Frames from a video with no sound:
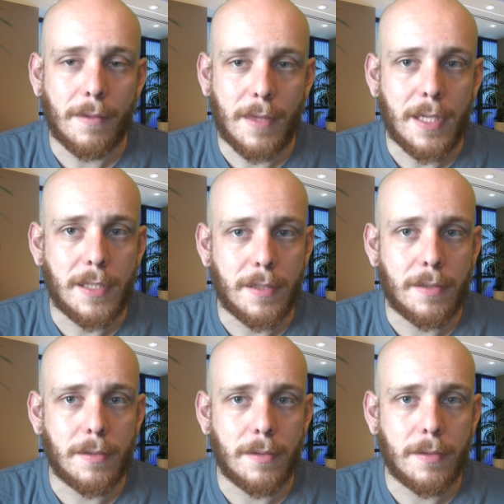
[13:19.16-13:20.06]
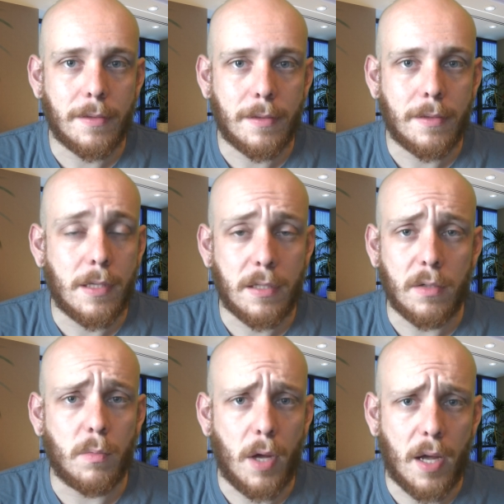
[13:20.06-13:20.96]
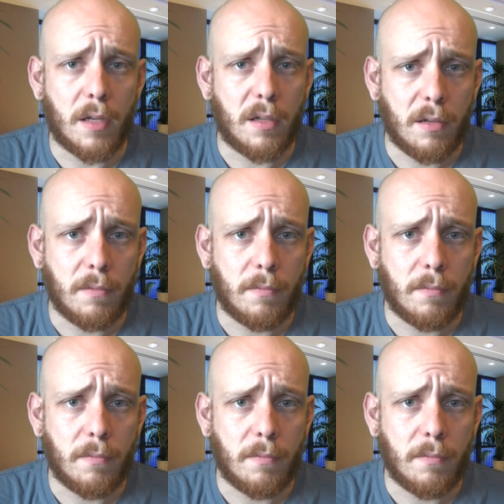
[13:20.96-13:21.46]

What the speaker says: This could work.